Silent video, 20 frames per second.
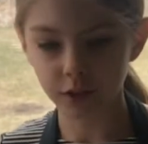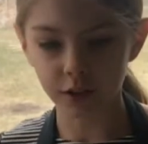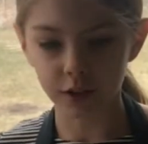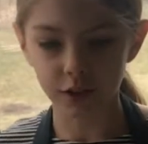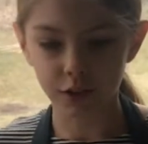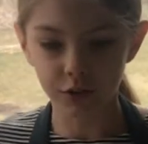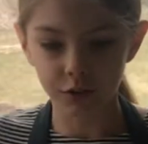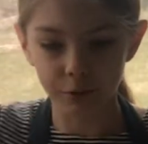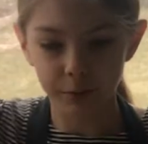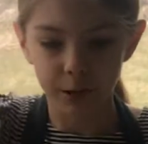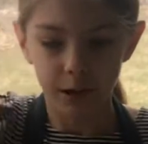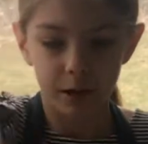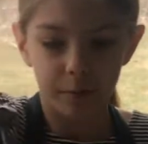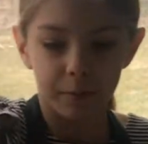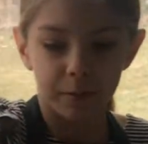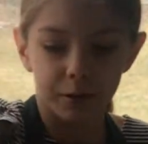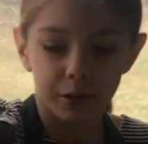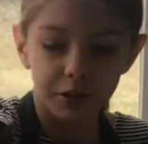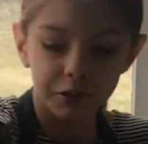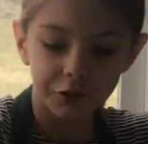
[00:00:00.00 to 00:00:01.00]
is we're going to
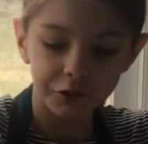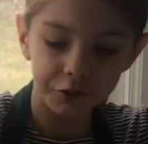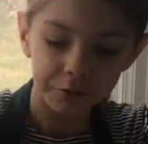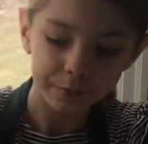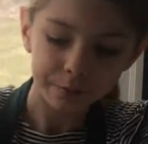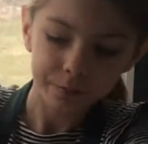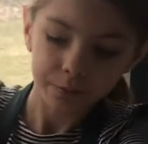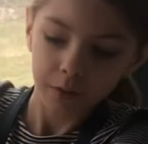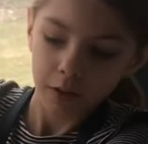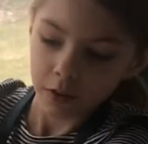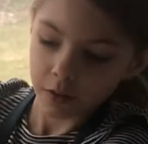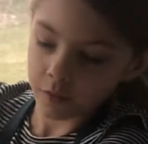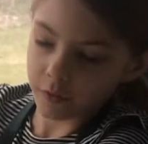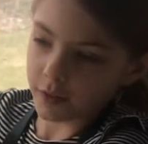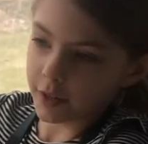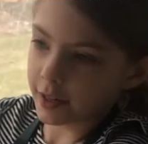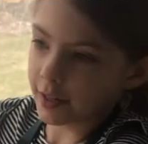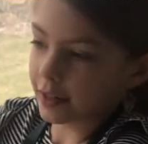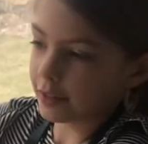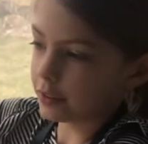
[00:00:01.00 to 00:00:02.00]
put
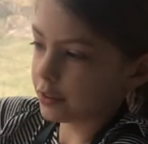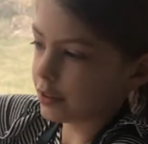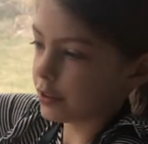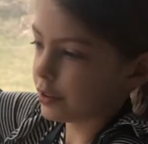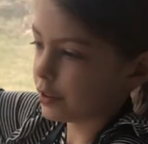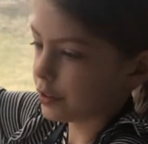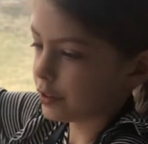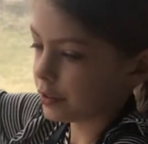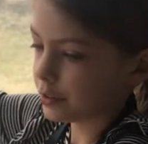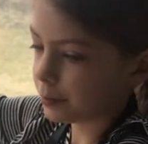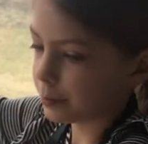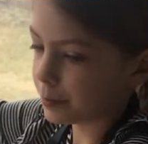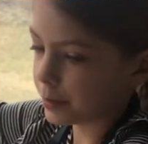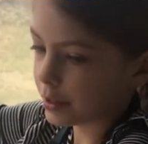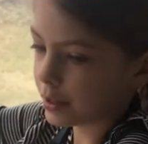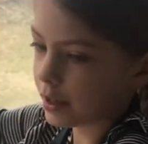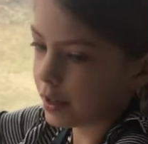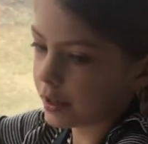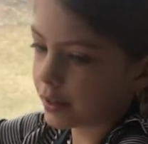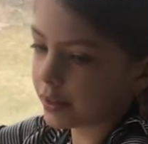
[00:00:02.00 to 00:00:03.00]
vanilla in. But
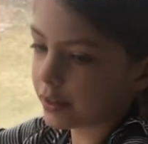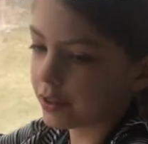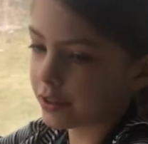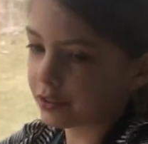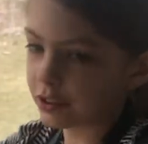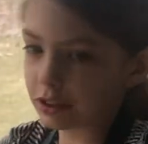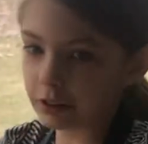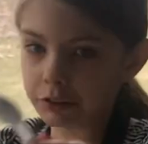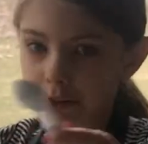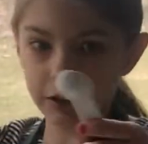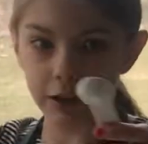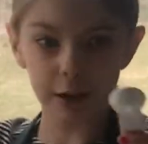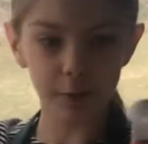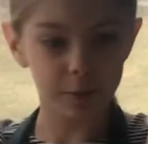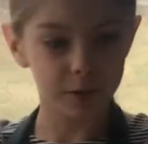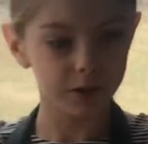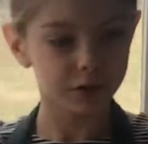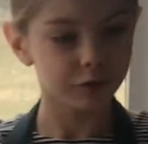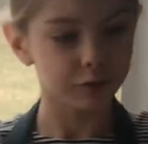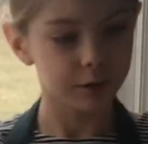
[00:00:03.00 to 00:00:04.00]
I'm going to tell you how
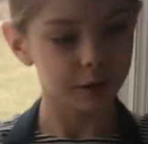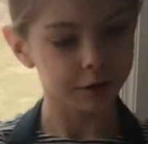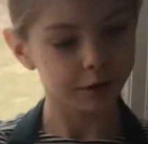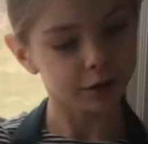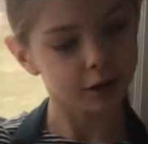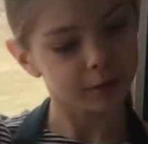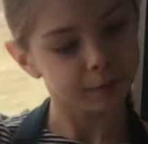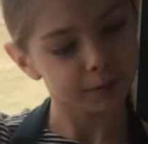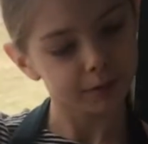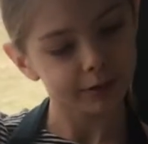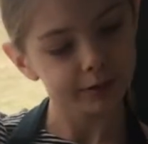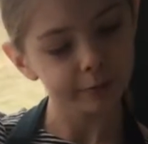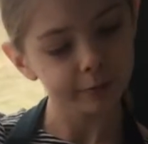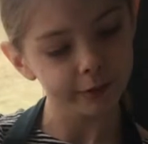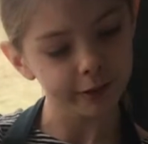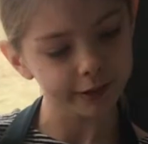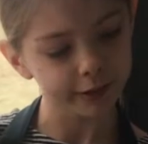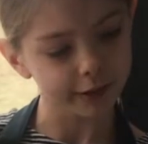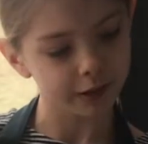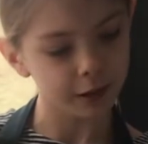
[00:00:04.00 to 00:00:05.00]
much we are going to put in. We
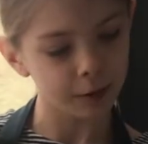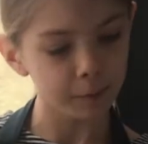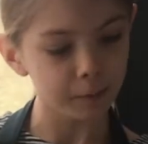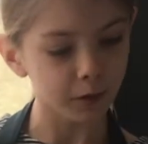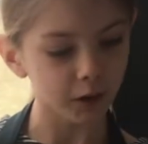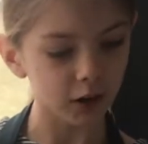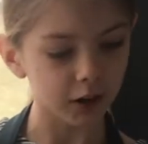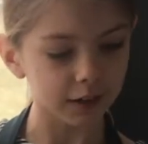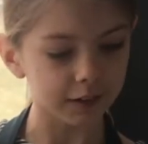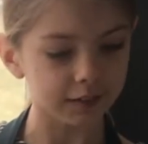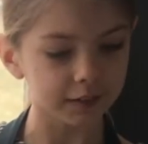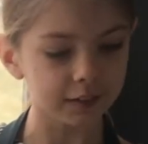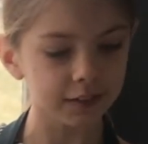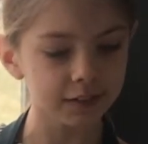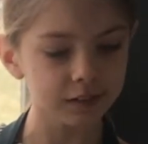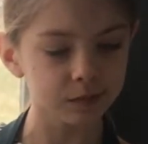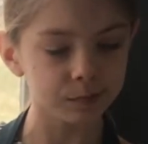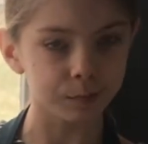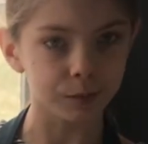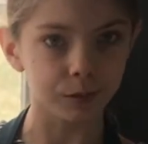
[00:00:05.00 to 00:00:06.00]
are going to put a
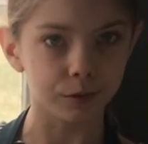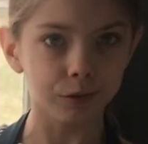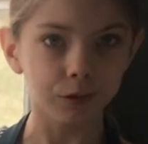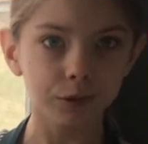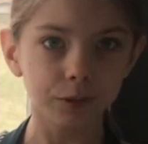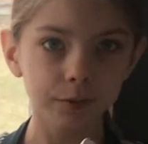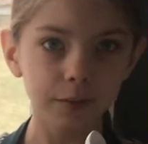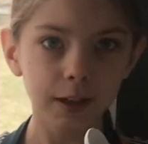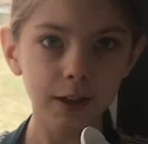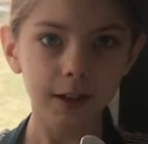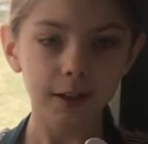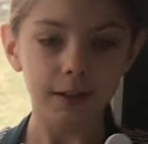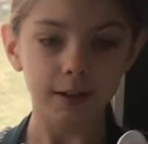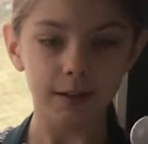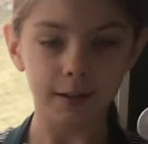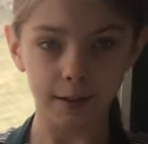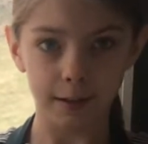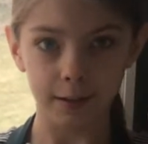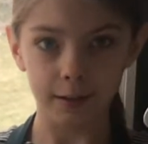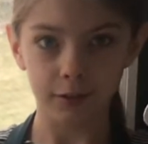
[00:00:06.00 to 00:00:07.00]
teaspoon
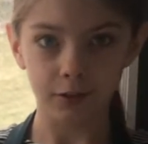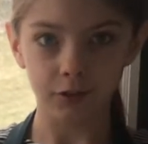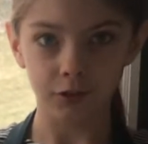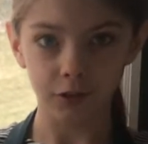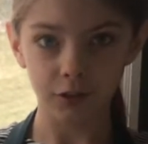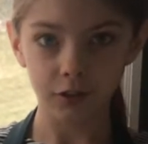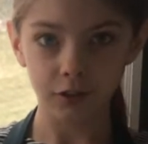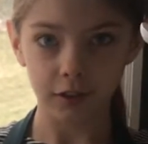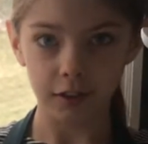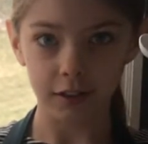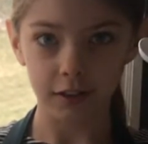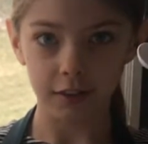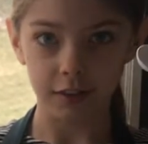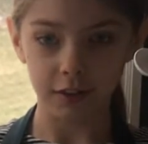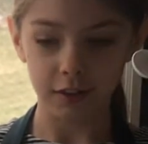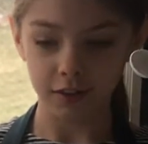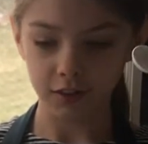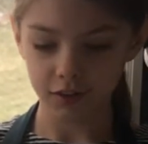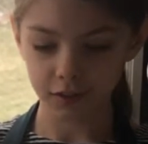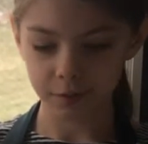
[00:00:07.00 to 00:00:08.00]
in, just like
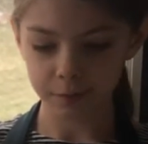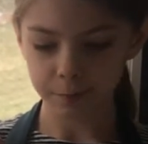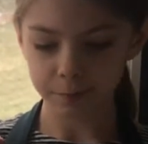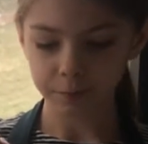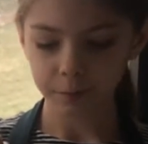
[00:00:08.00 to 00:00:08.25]
this.